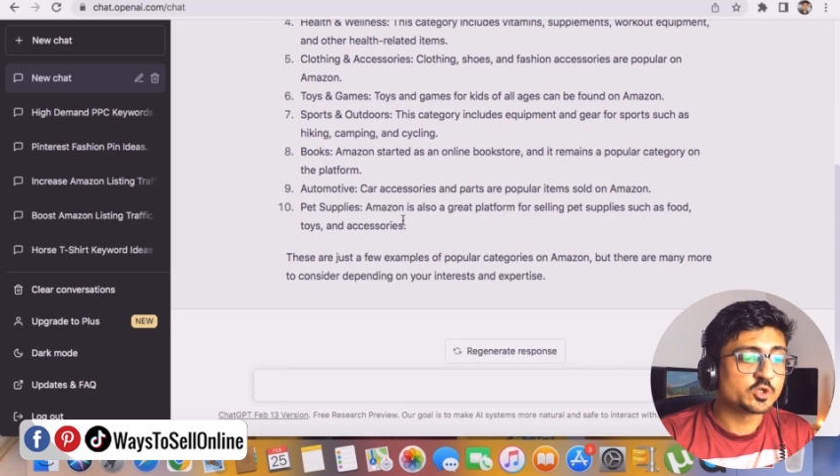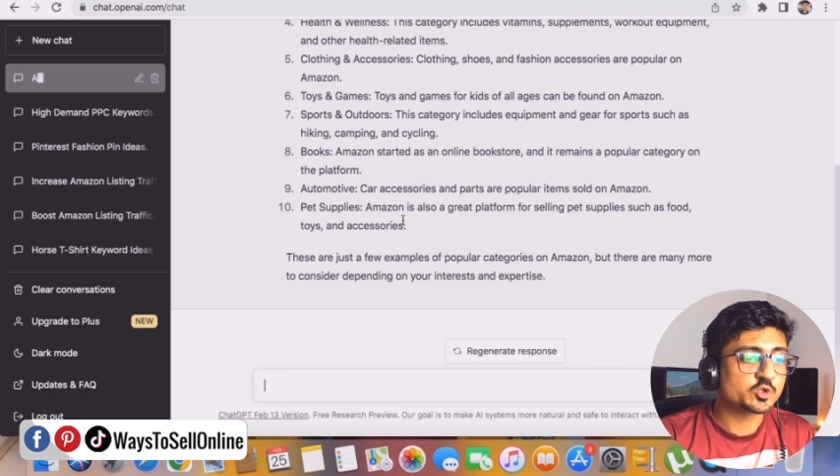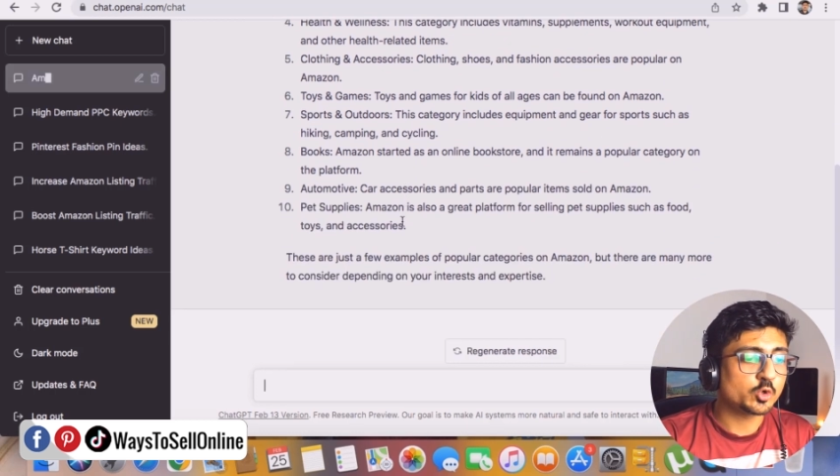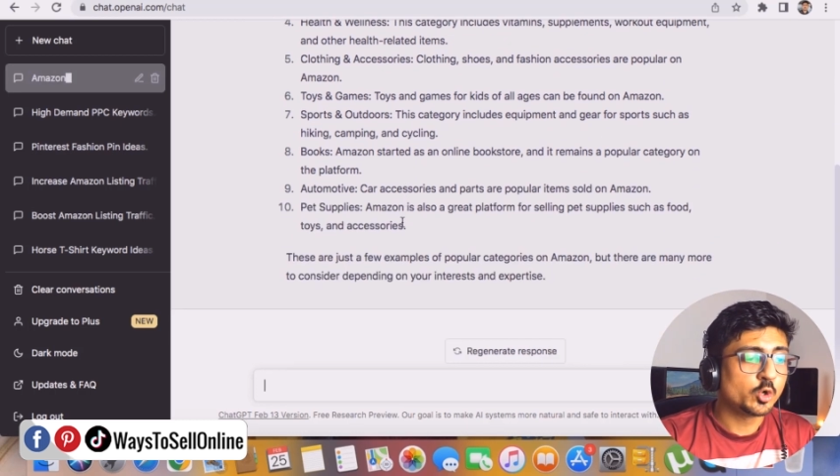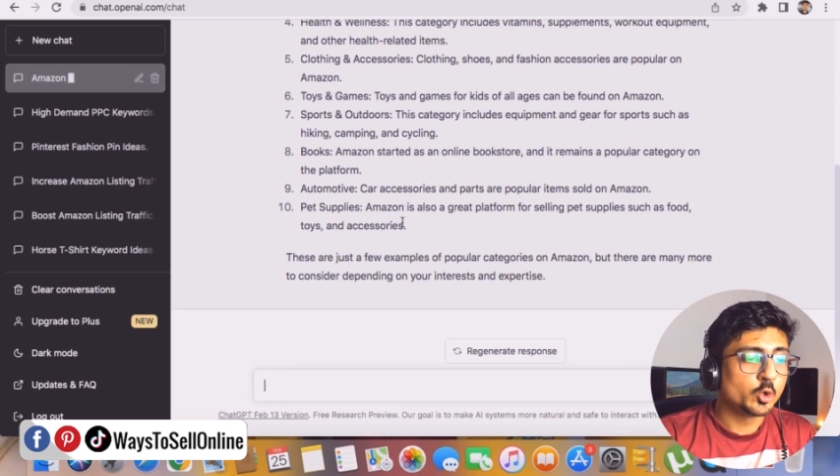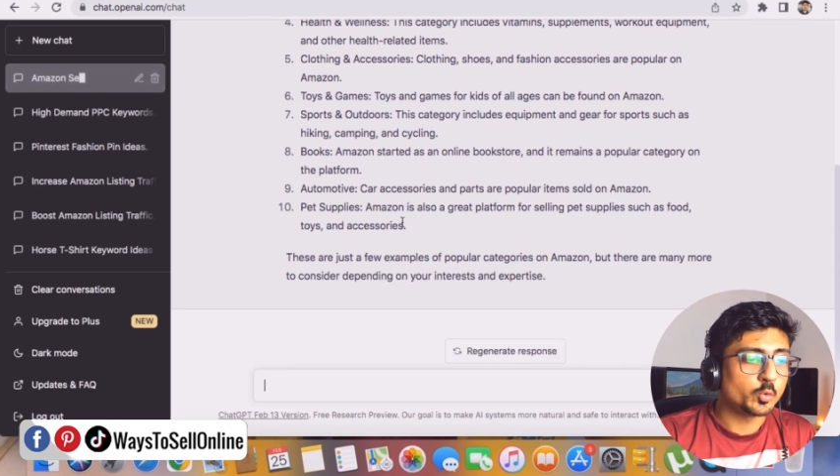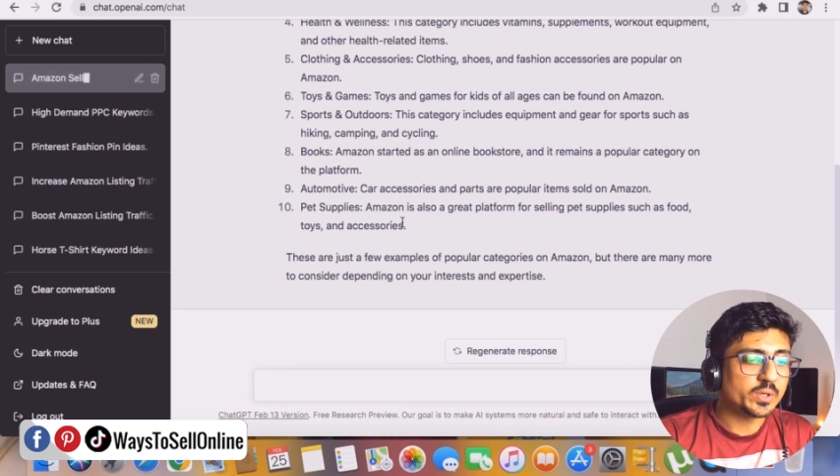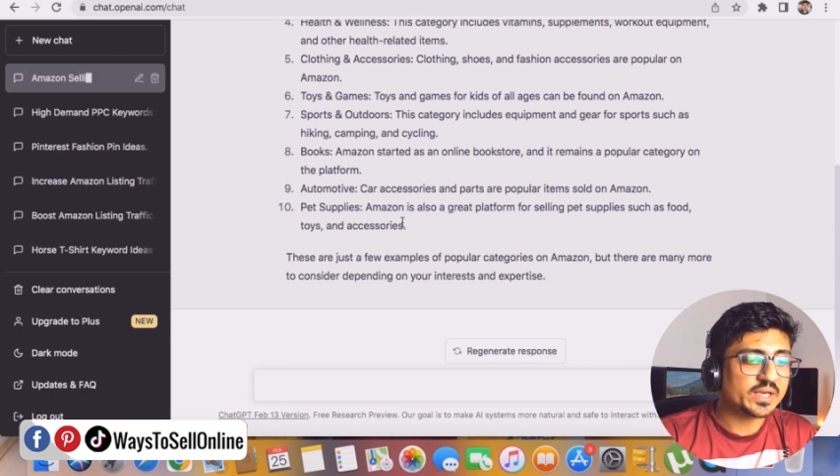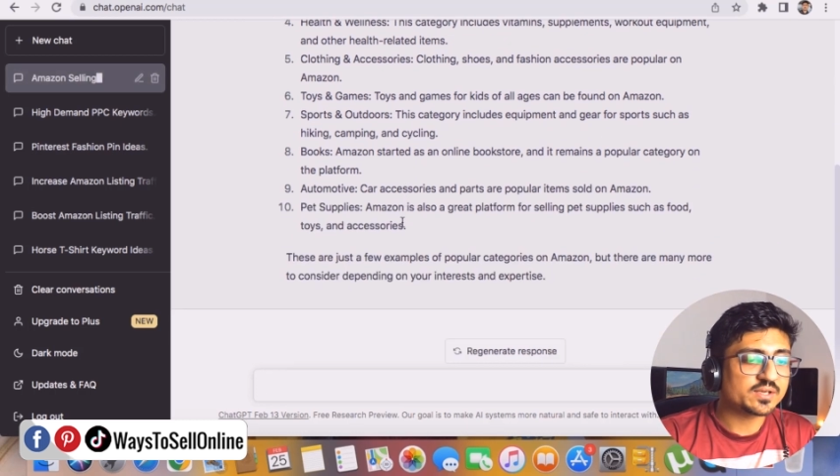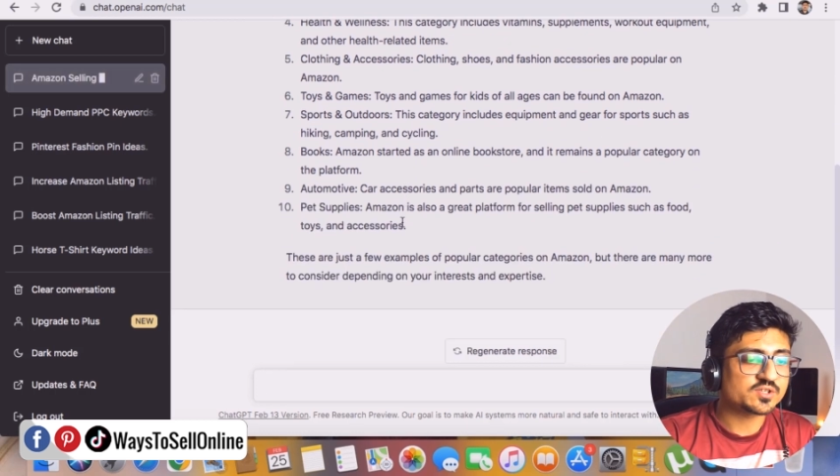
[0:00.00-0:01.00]
So
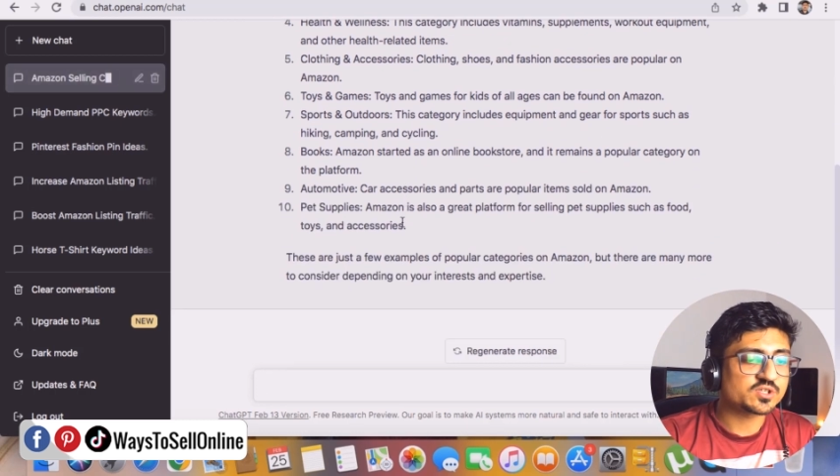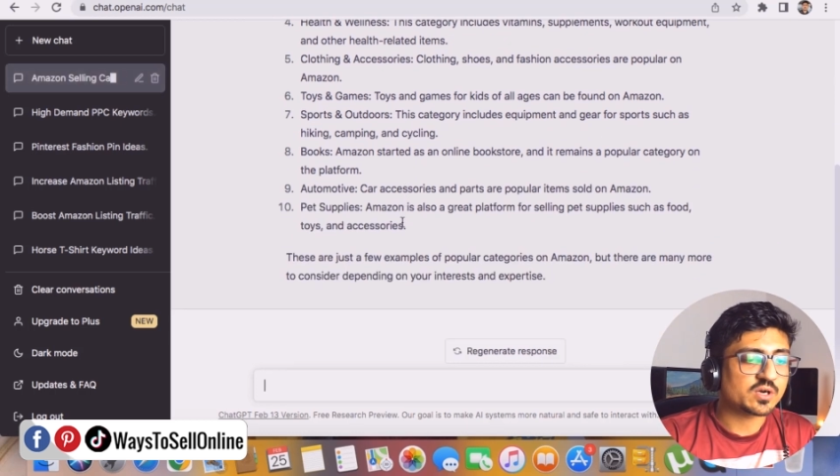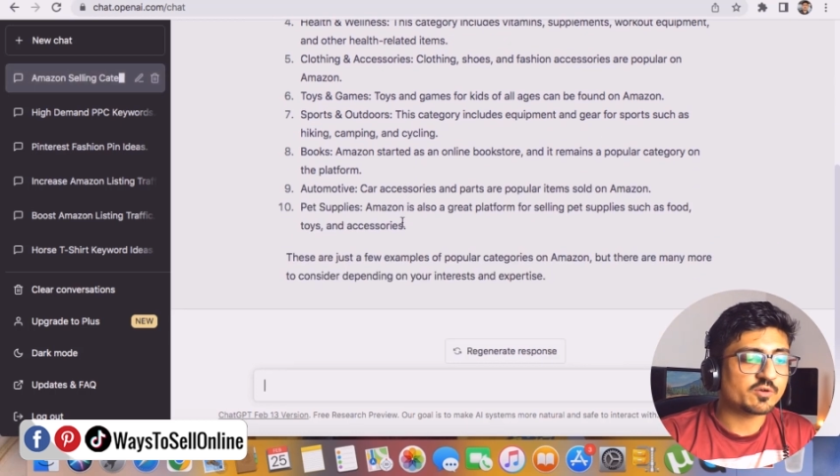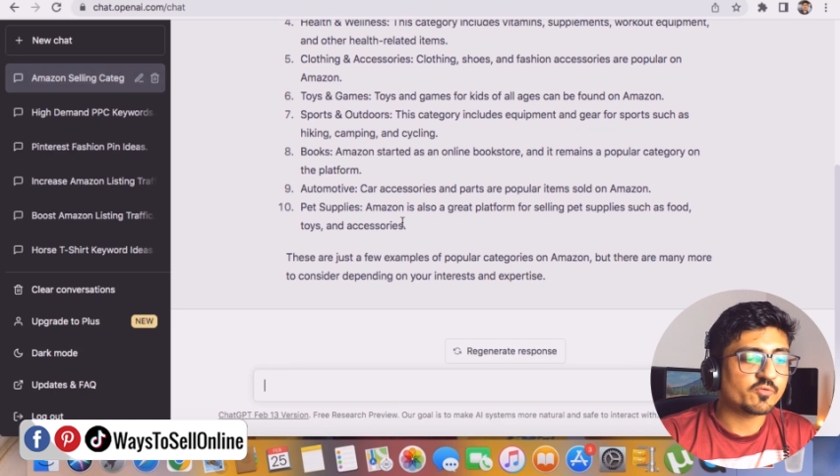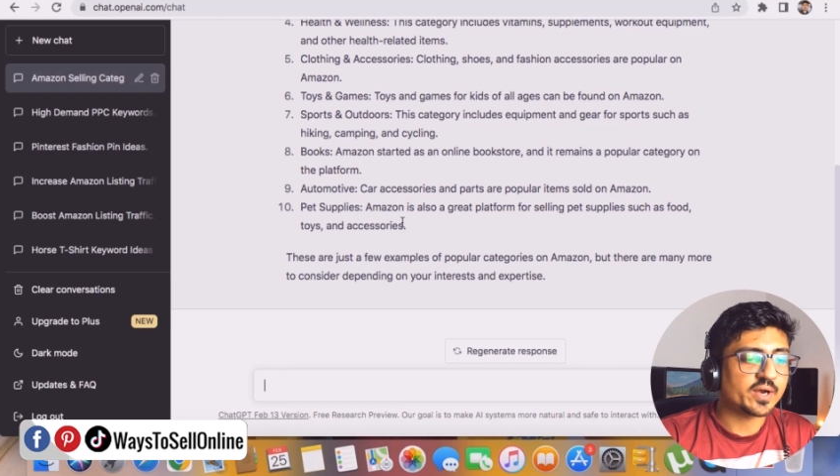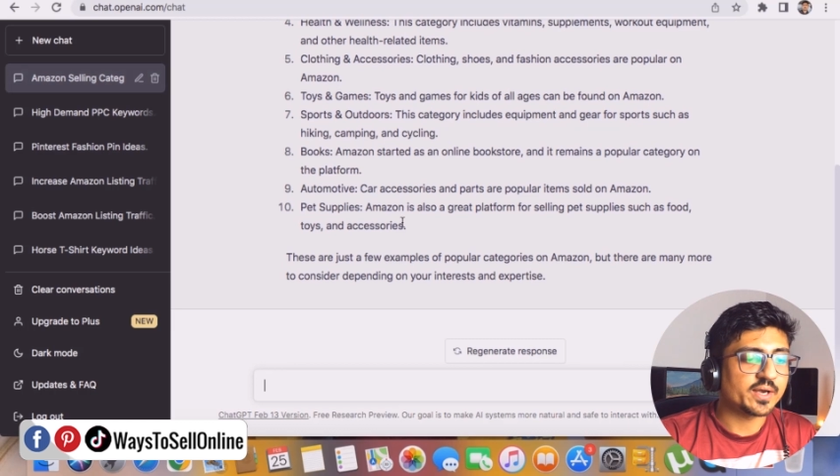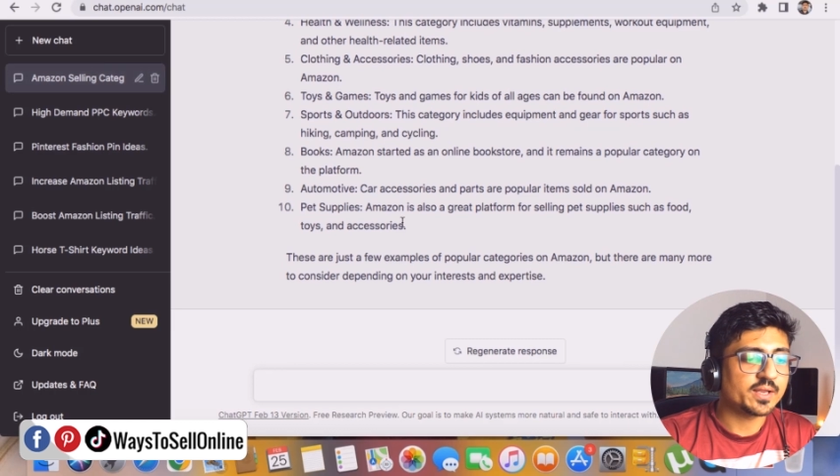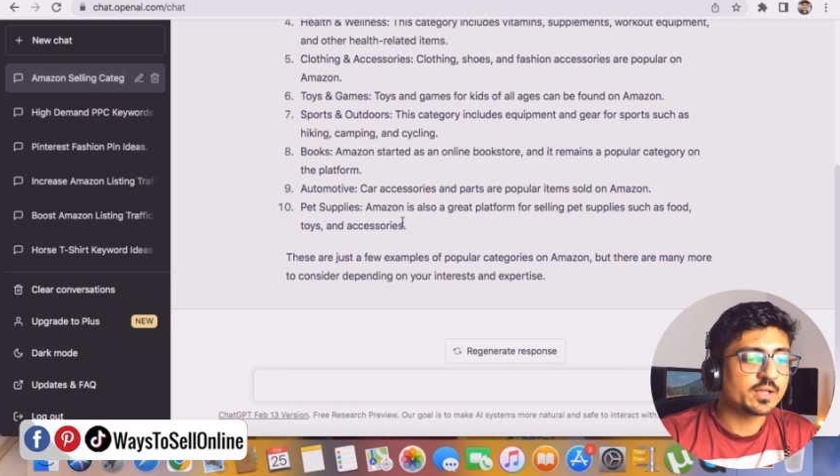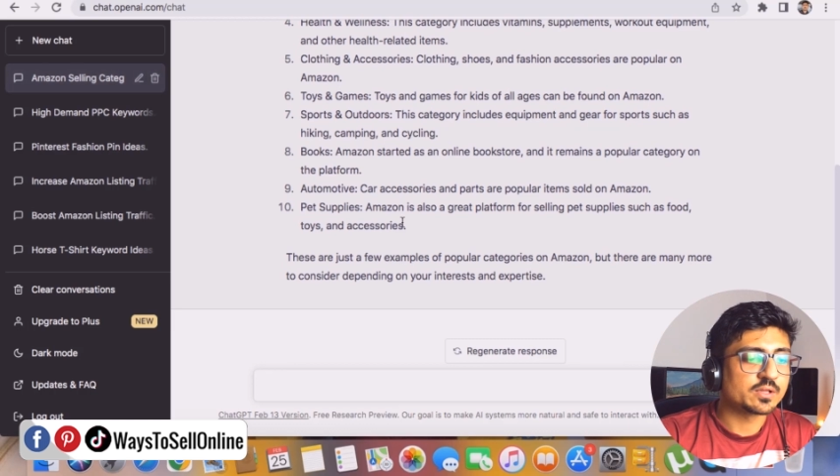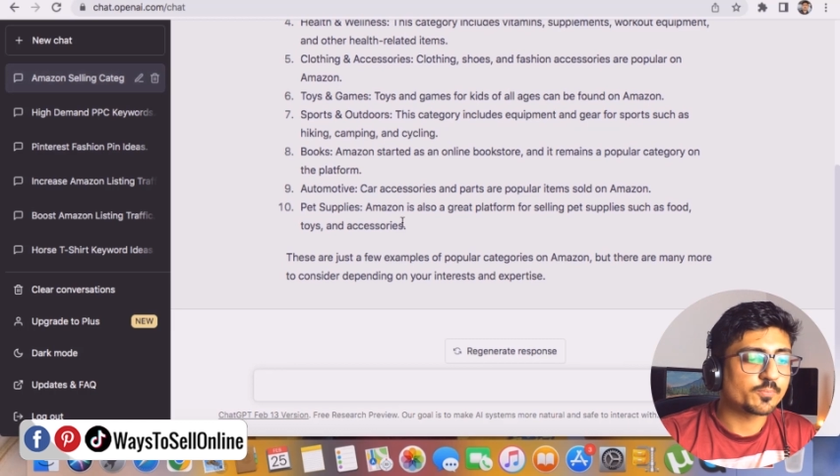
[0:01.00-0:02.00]
we can just start finding